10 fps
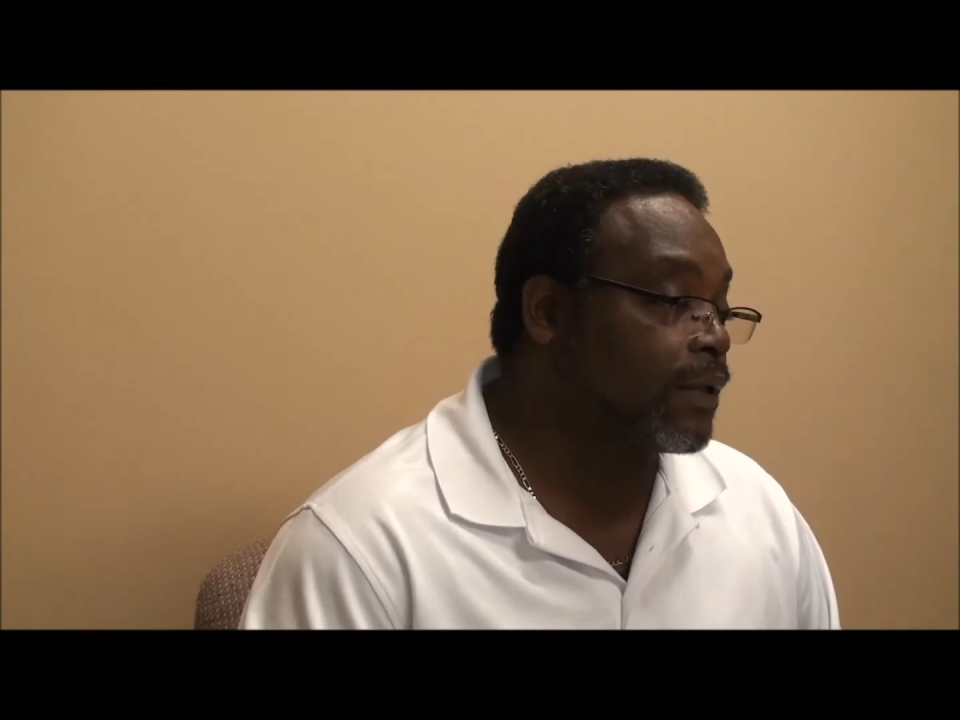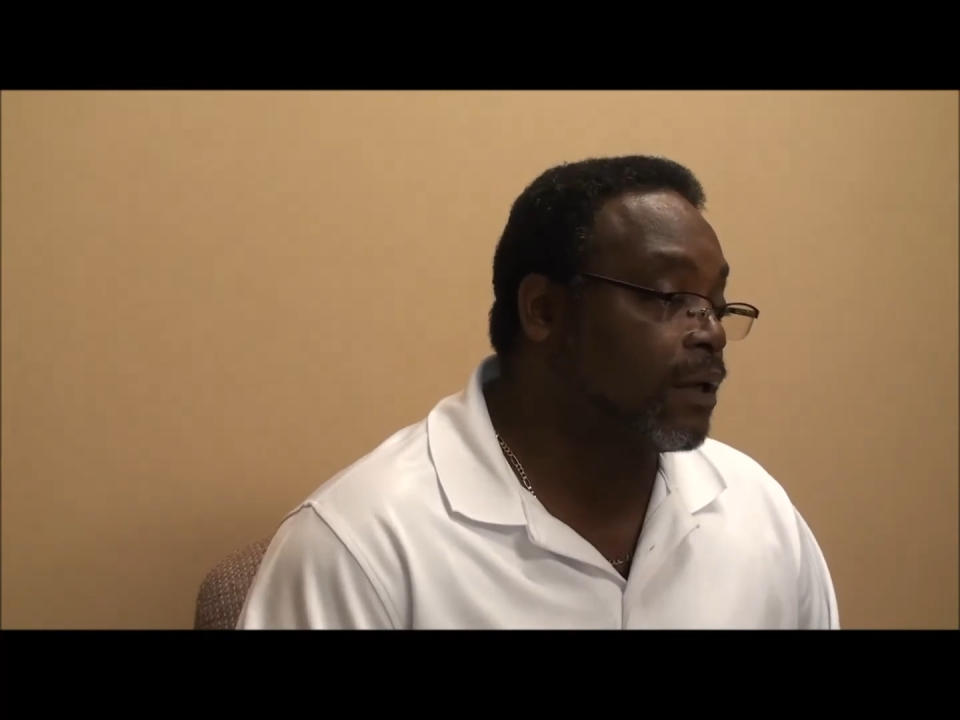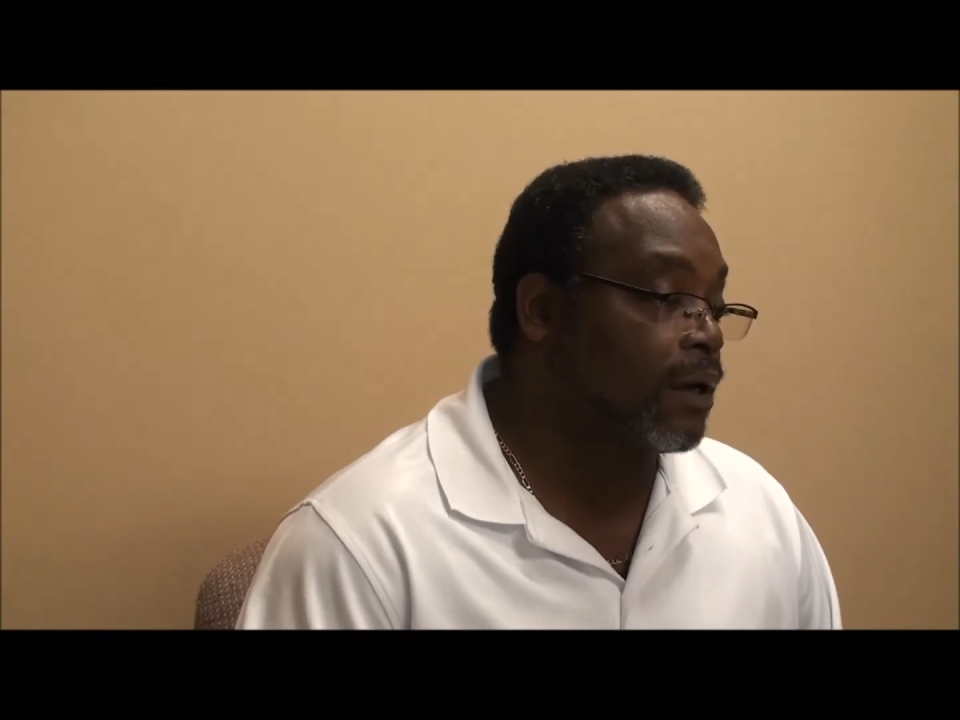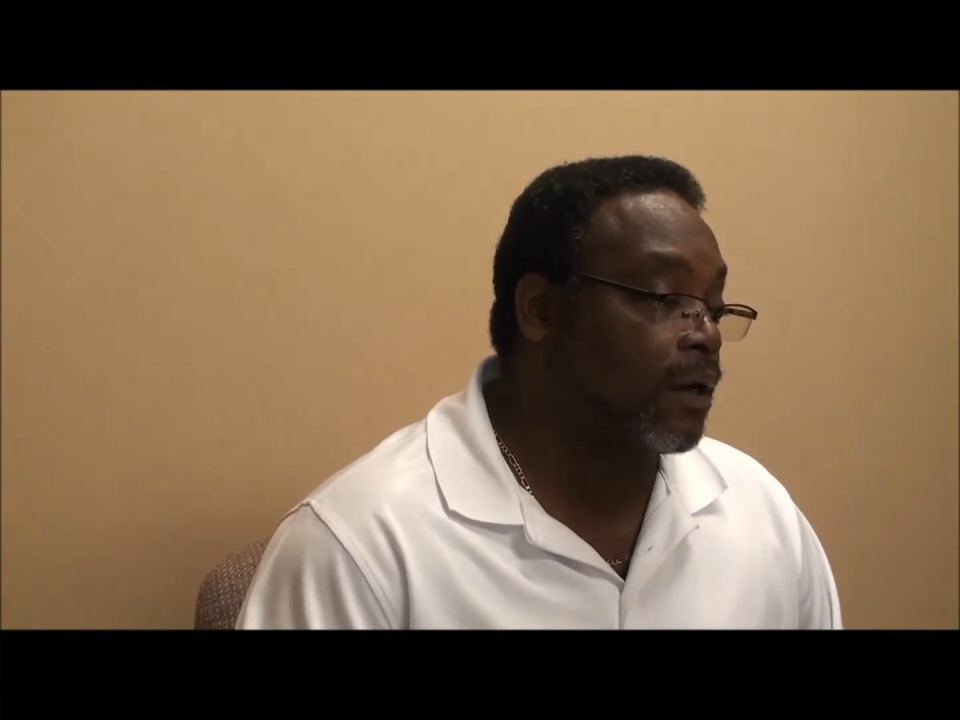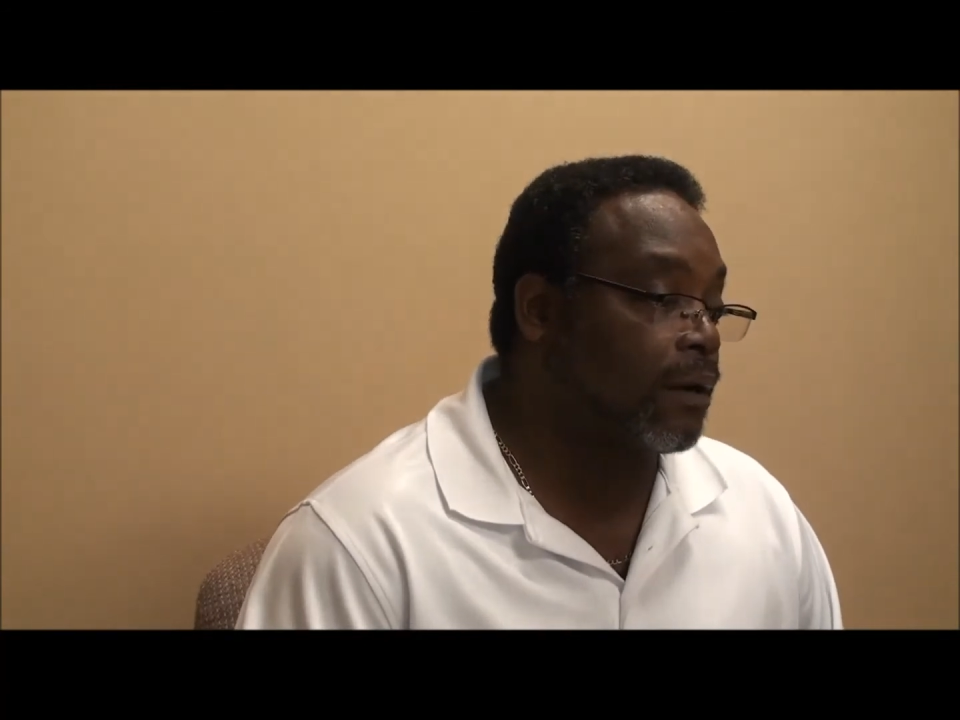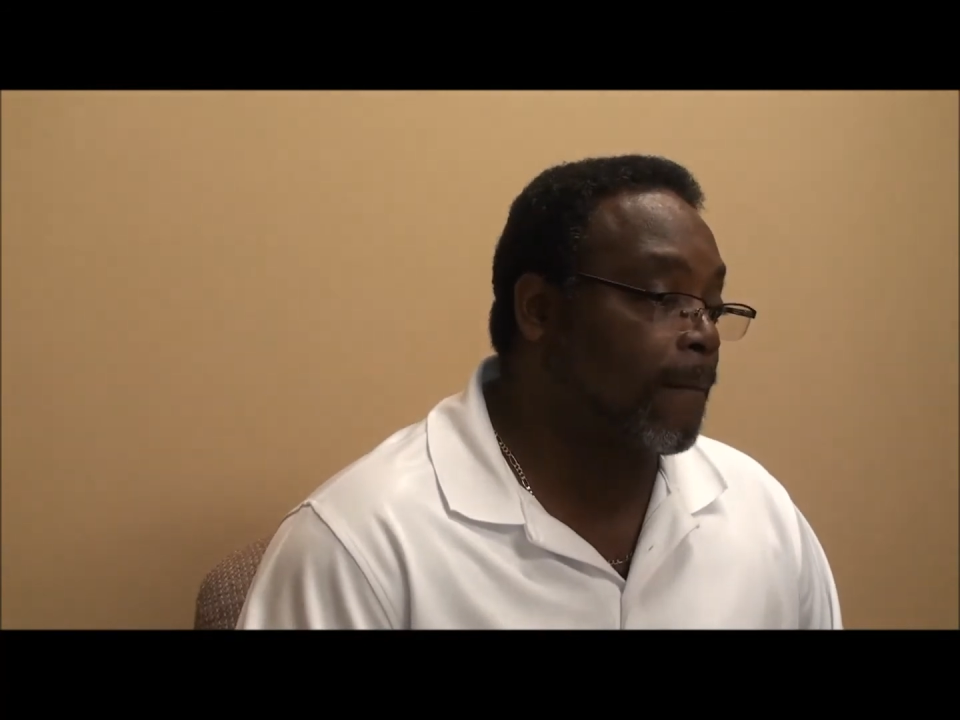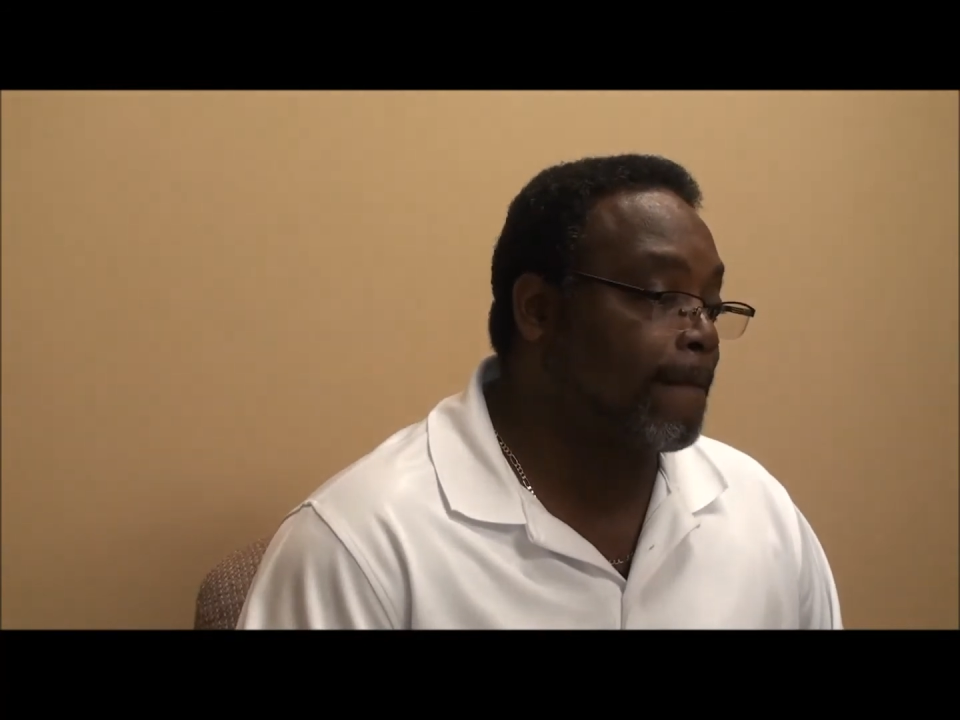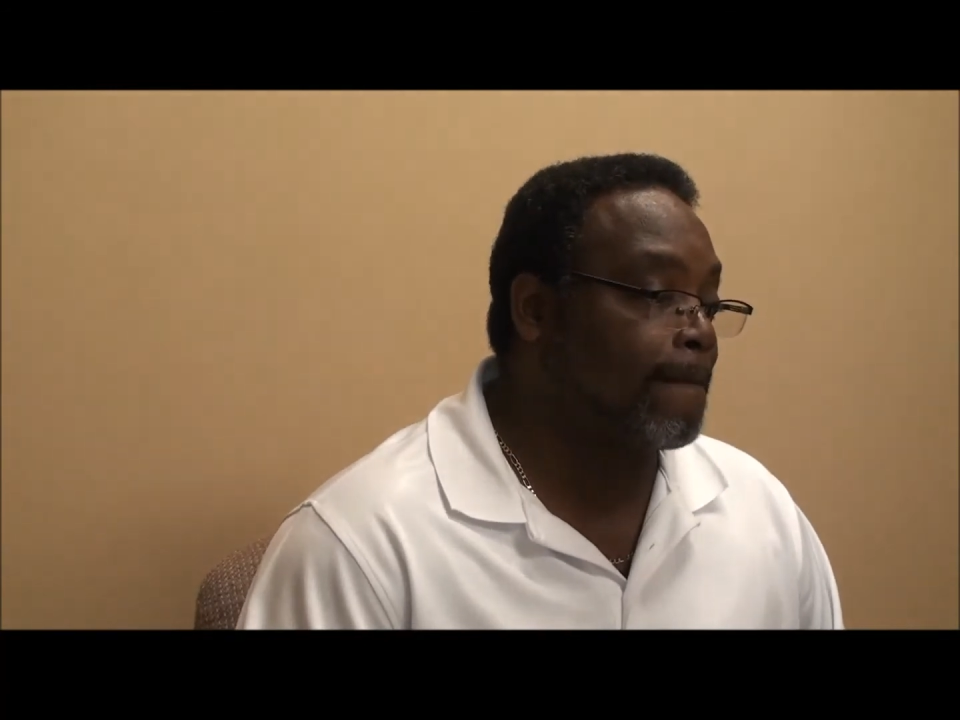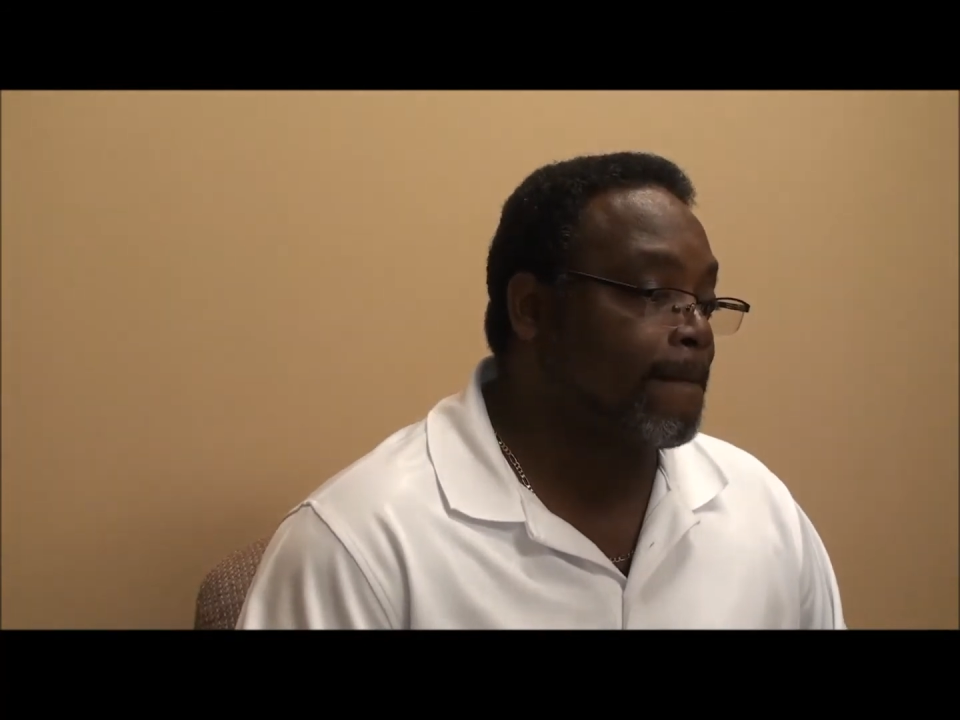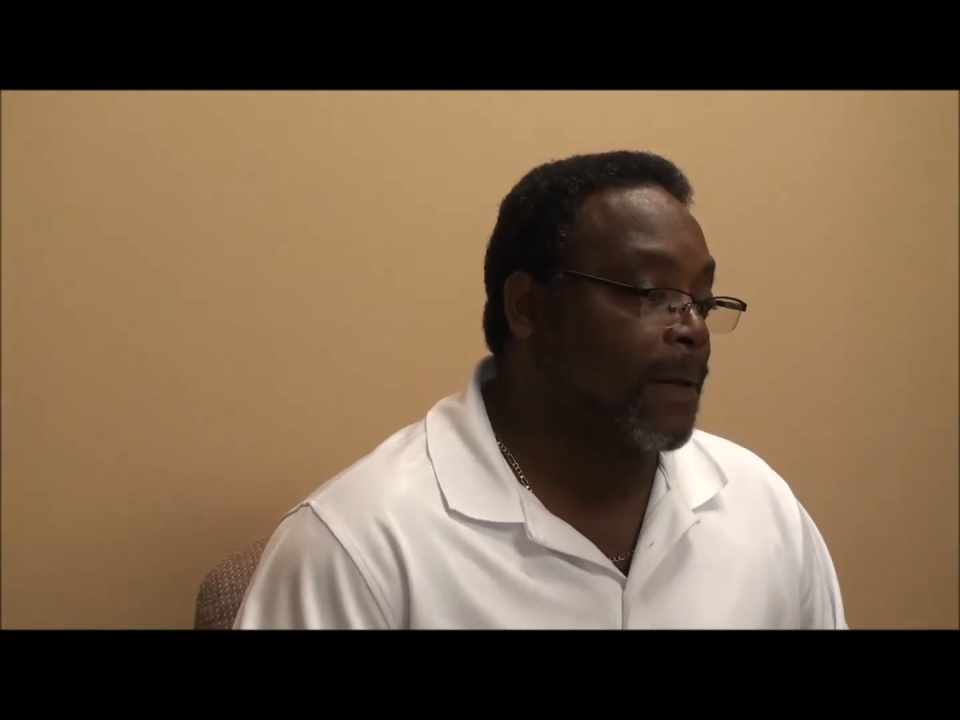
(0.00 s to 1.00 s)
Um,
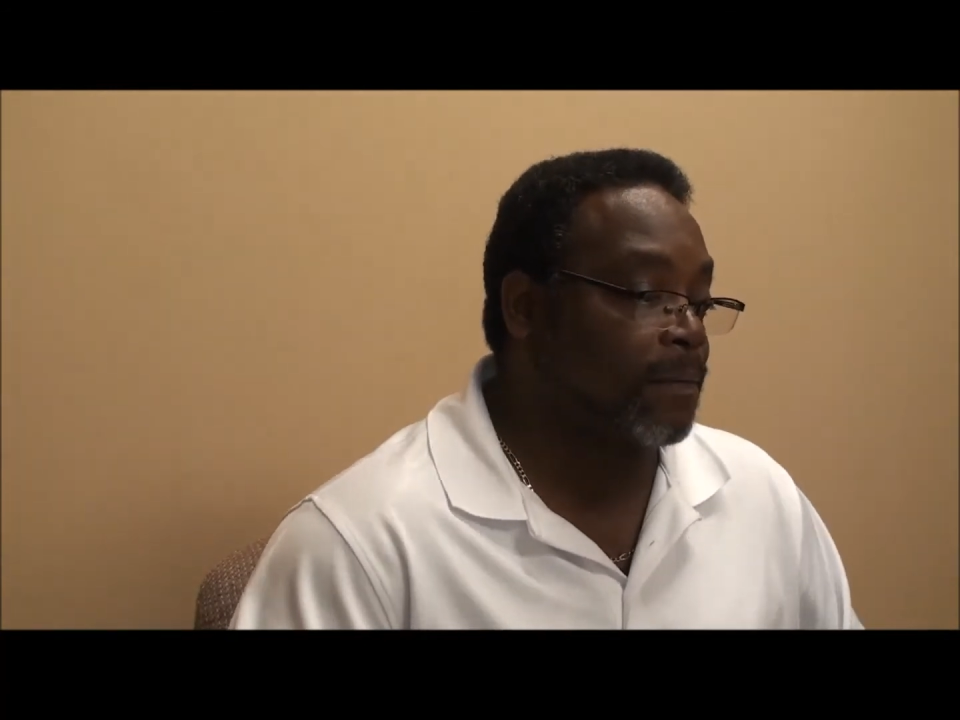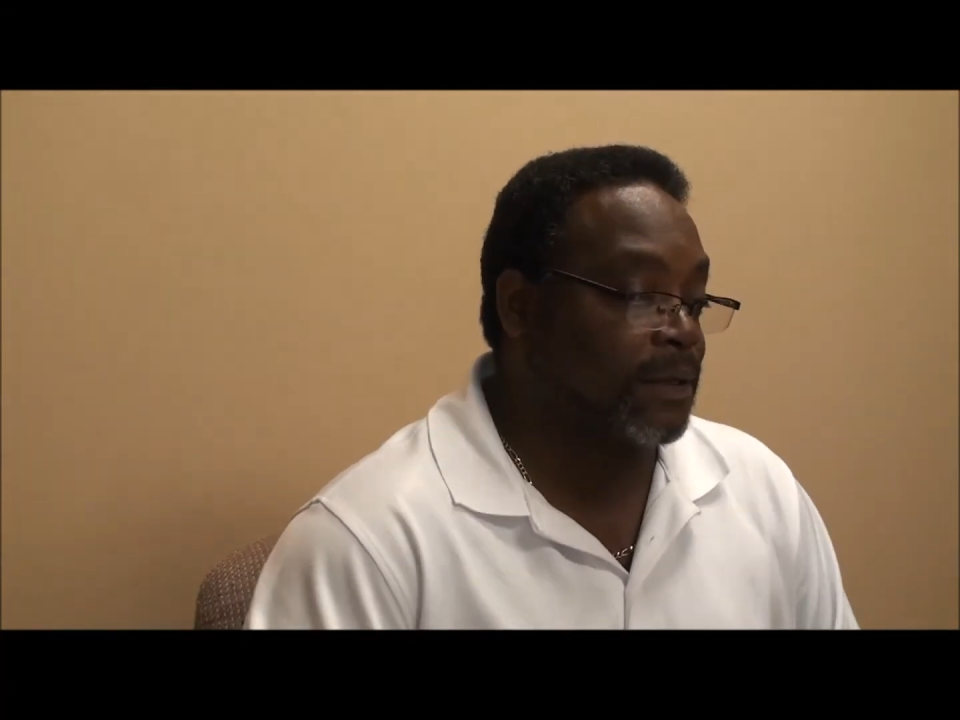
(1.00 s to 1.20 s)
I'm